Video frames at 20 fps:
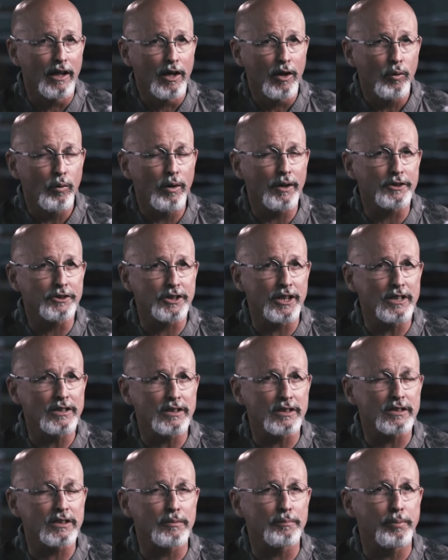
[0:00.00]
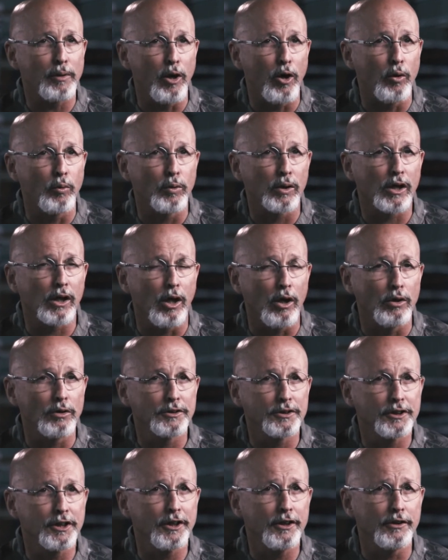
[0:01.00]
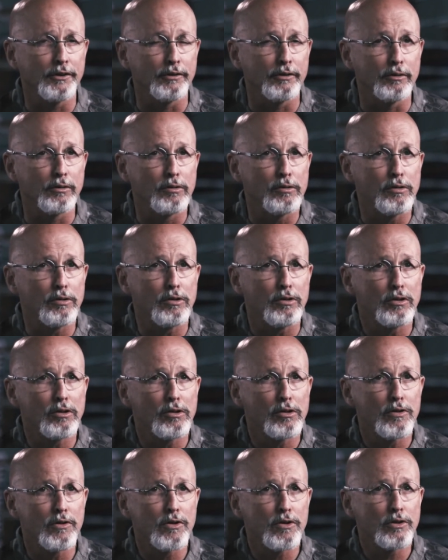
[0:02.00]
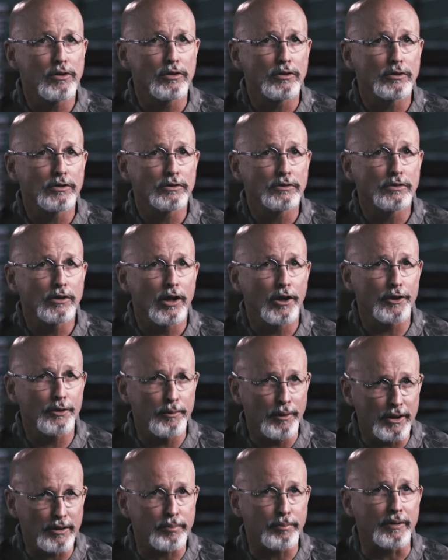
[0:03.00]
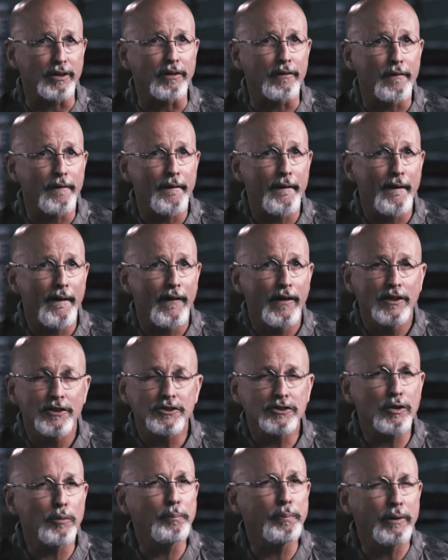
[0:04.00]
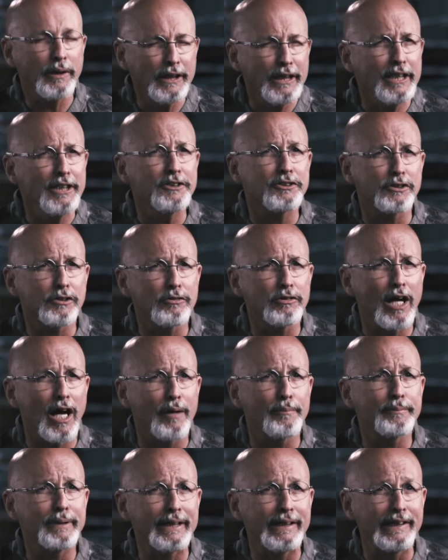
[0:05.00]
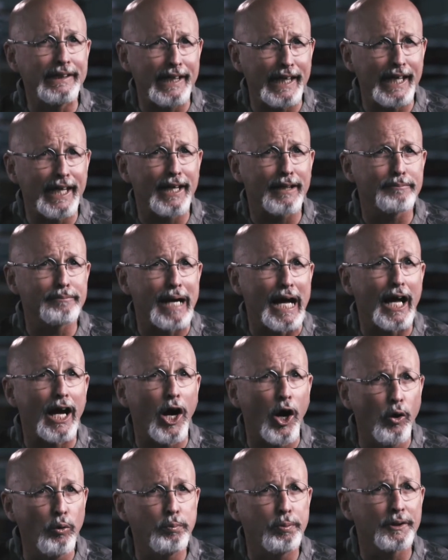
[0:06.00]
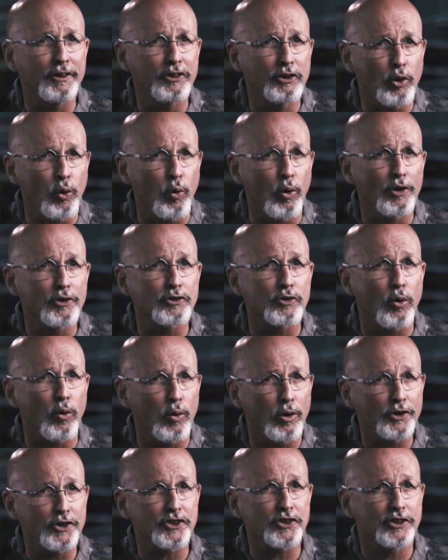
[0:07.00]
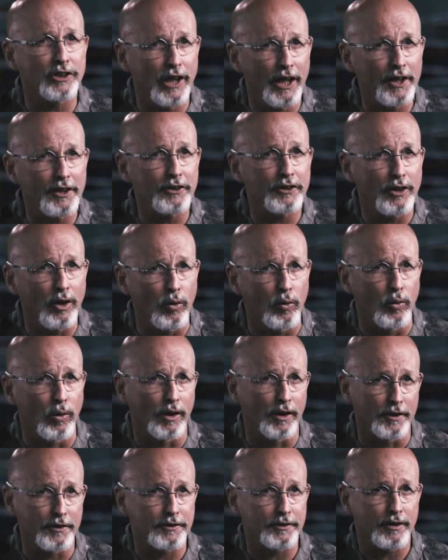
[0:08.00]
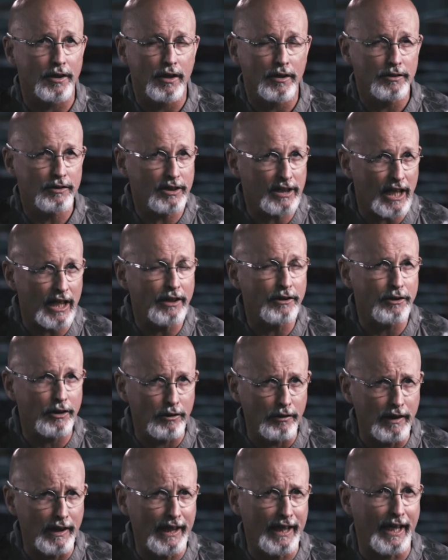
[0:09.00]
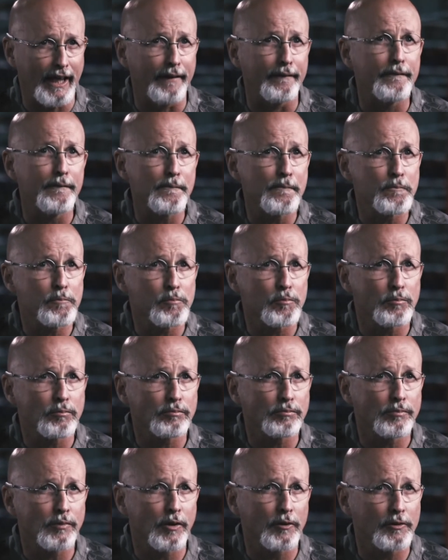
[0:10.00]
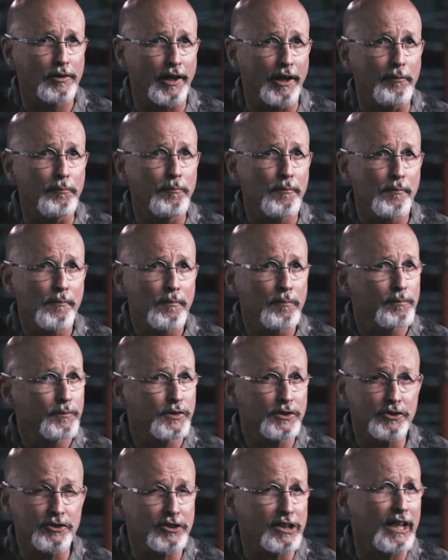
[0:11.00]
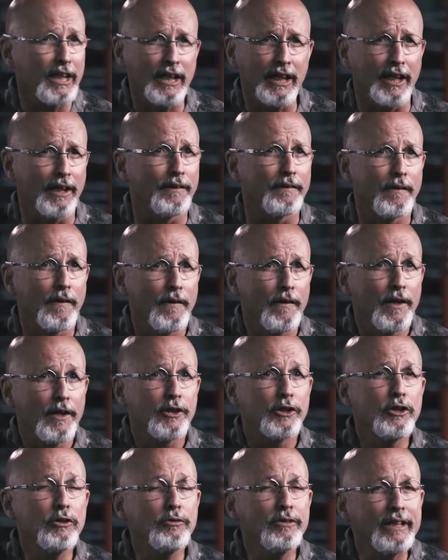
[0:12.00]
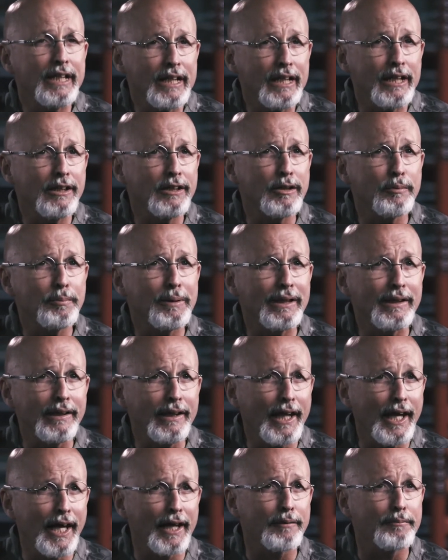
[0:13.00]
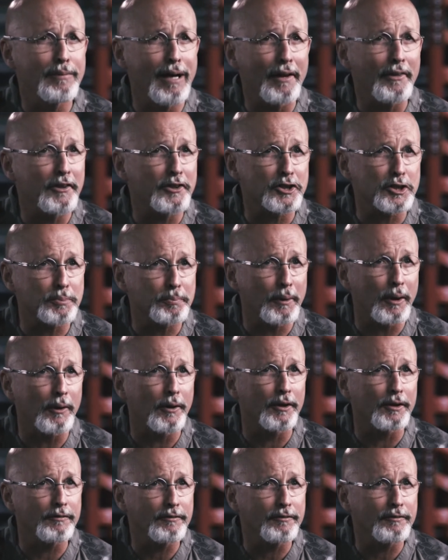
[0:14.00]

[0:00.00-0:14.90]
what Jesus and Paul were called to do. Are you with me? So please do not be led by open doors or shut doors. You can't do that. Okay? You just can't. You need to be led by the Spirit of